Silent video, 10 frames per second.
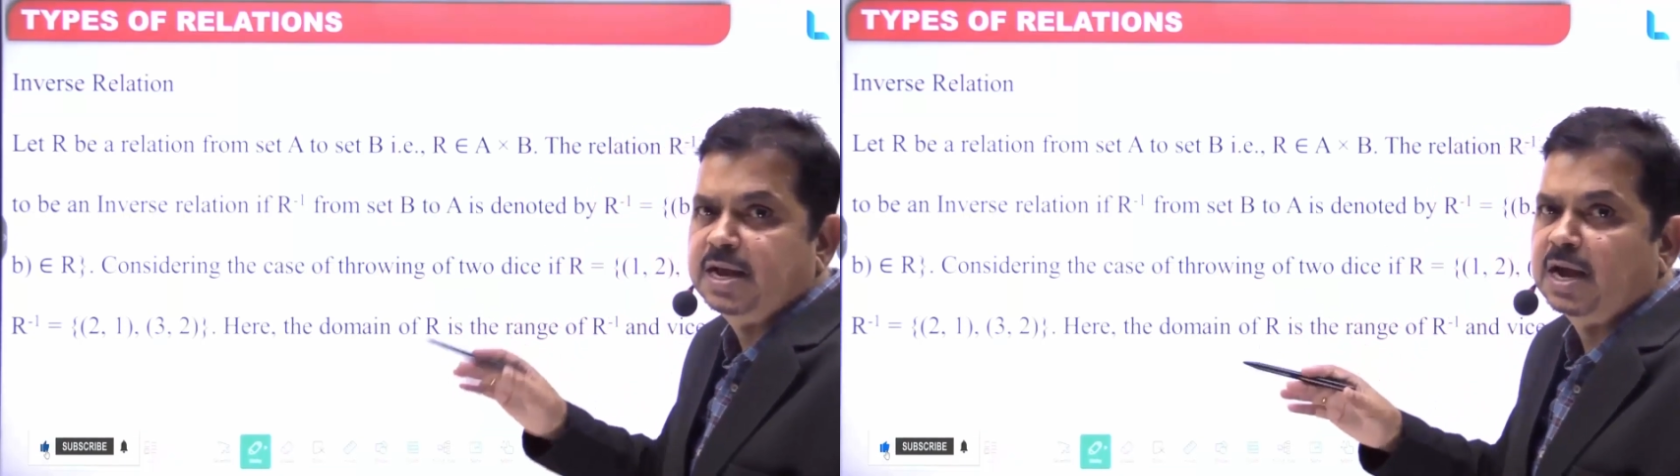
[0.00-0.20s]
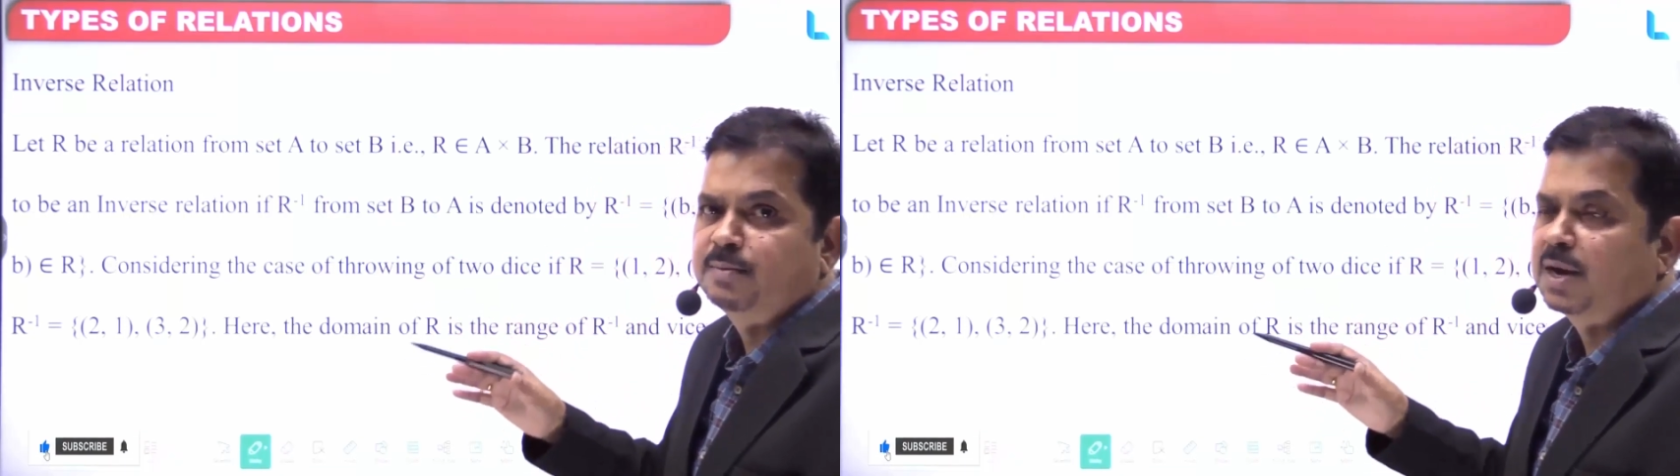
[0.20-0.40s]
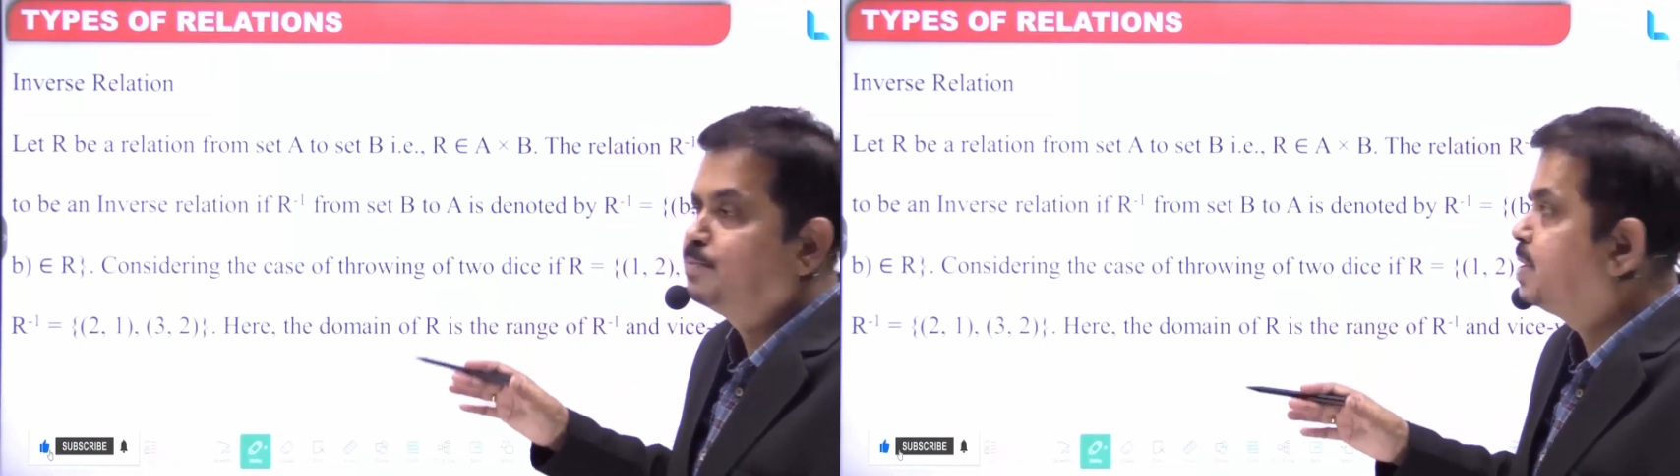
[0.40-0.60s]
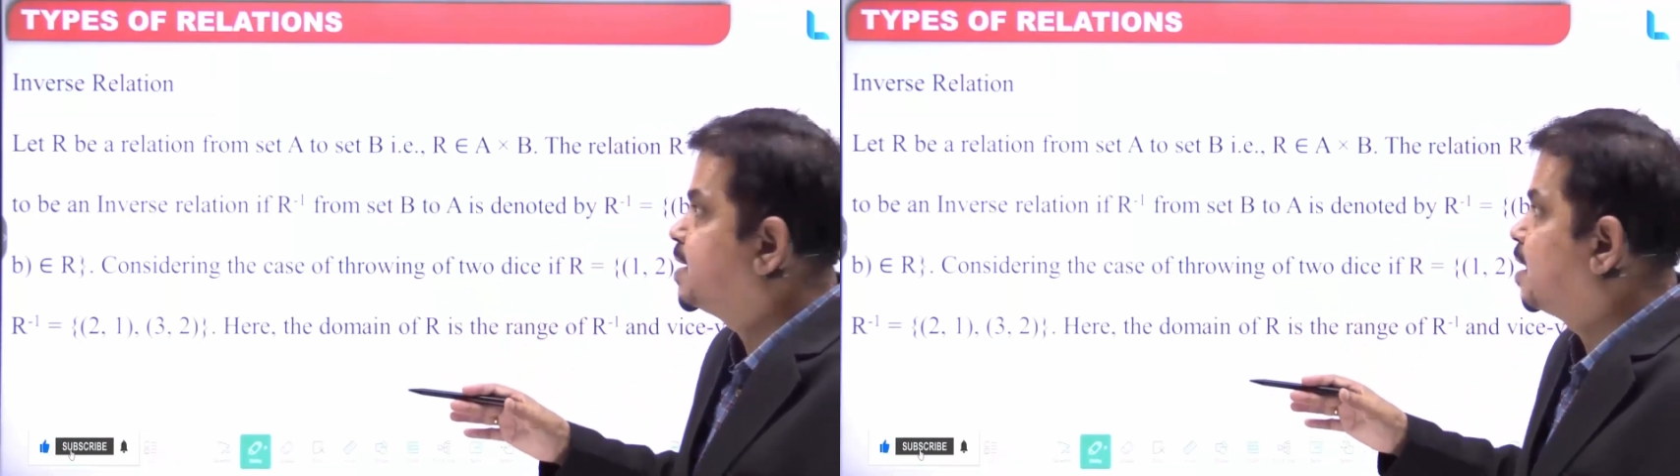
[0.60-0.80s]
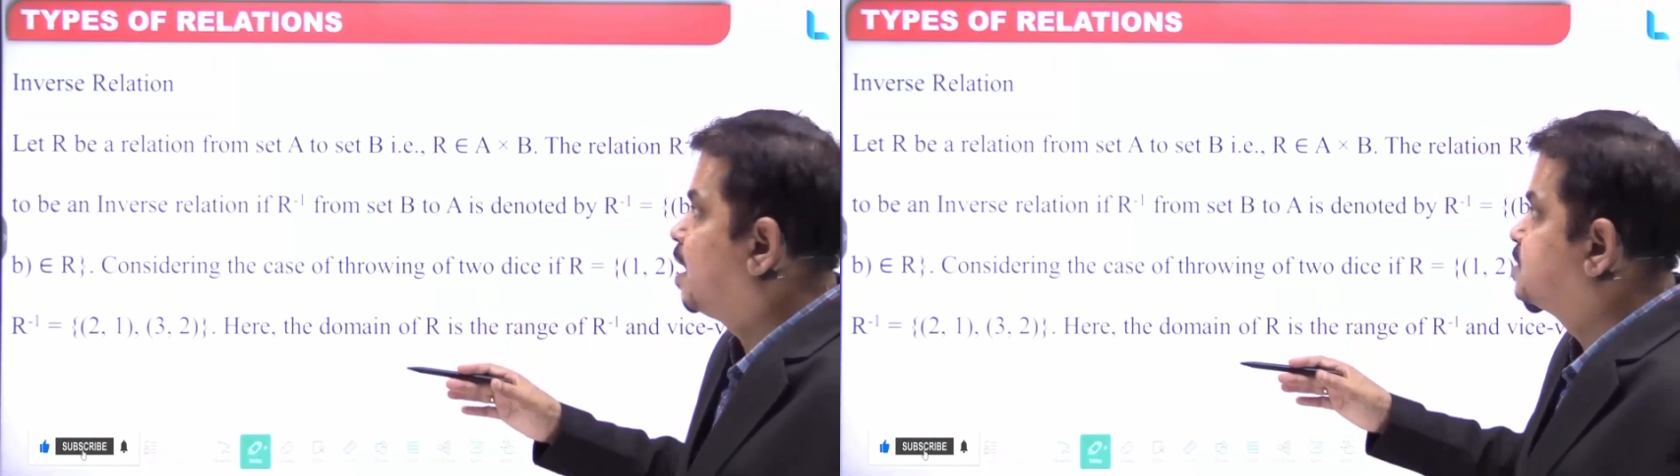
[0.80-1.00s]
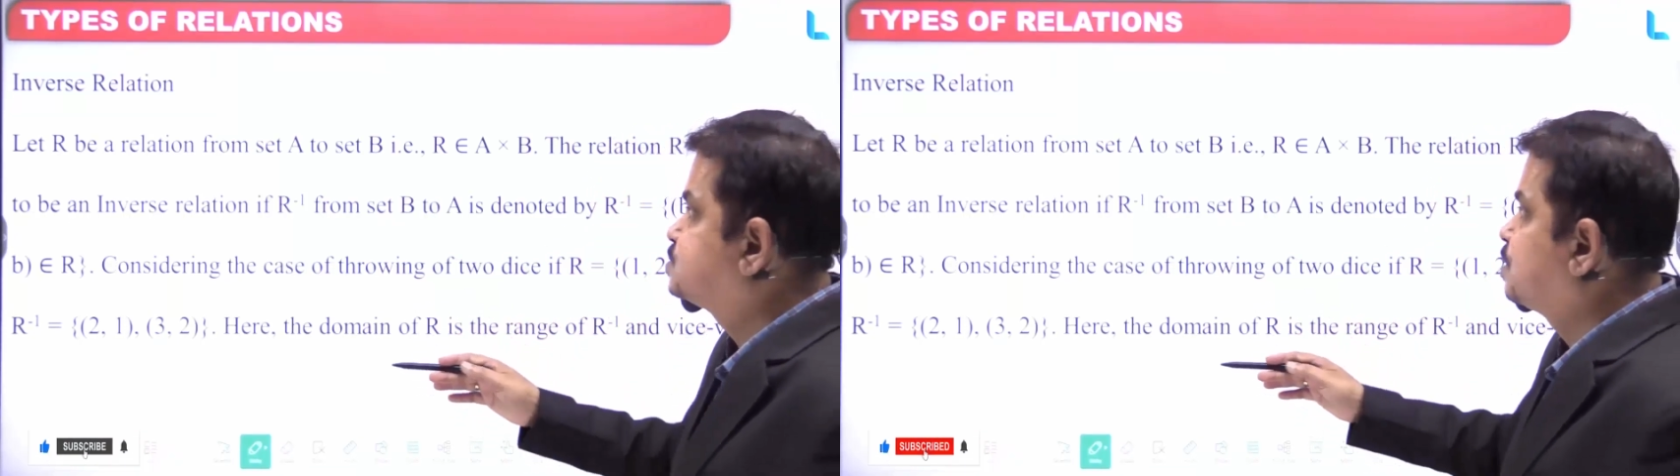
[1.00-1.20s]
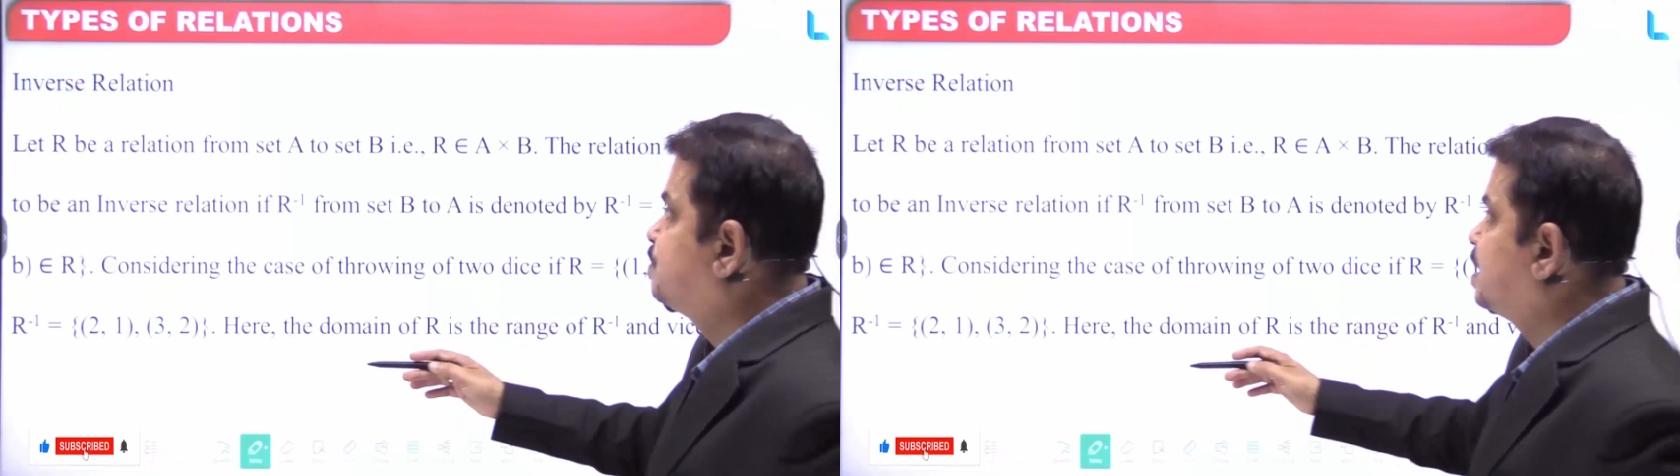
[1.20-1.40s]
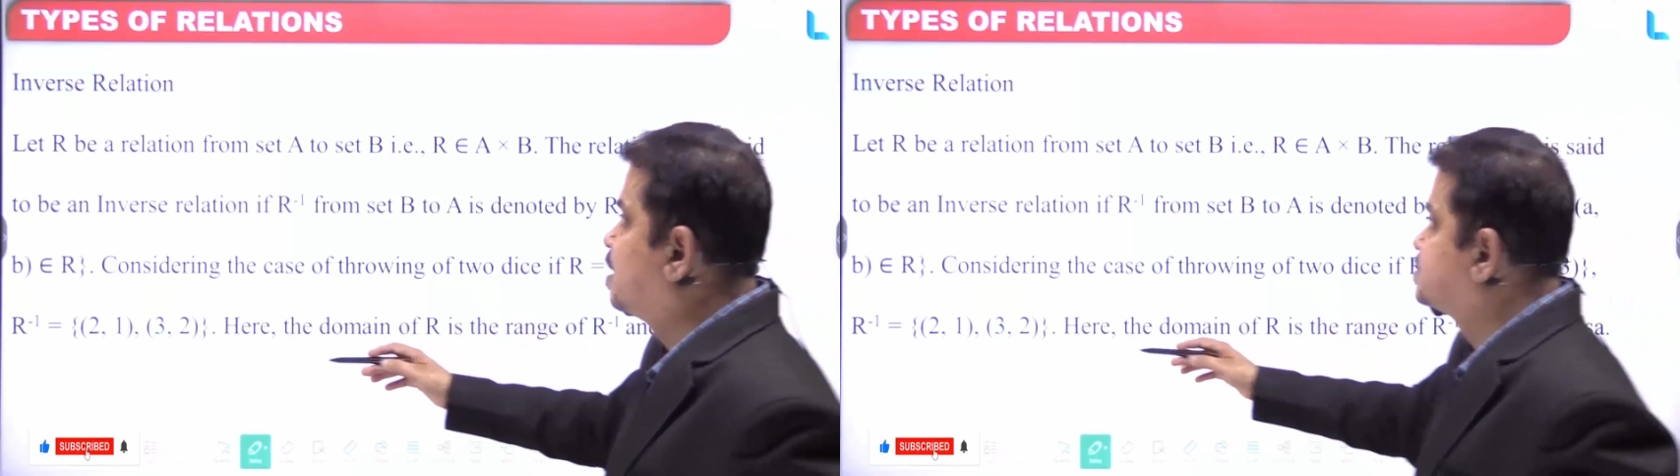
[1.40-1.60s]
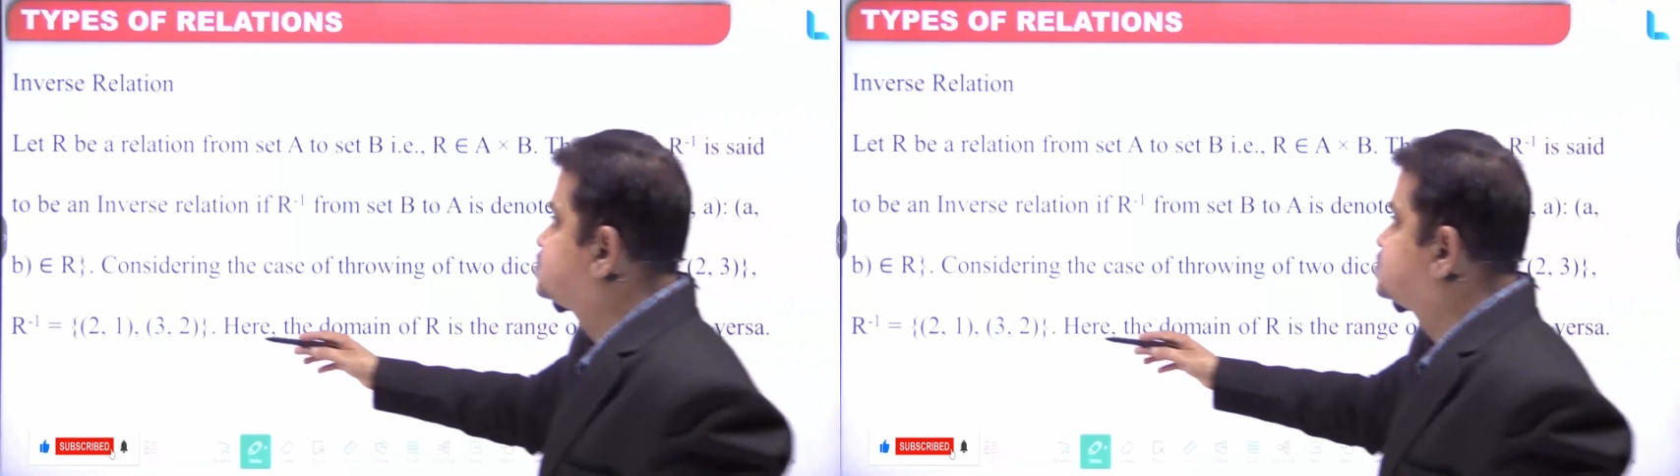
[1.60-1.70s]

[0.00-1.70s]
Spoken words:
comma B also belongs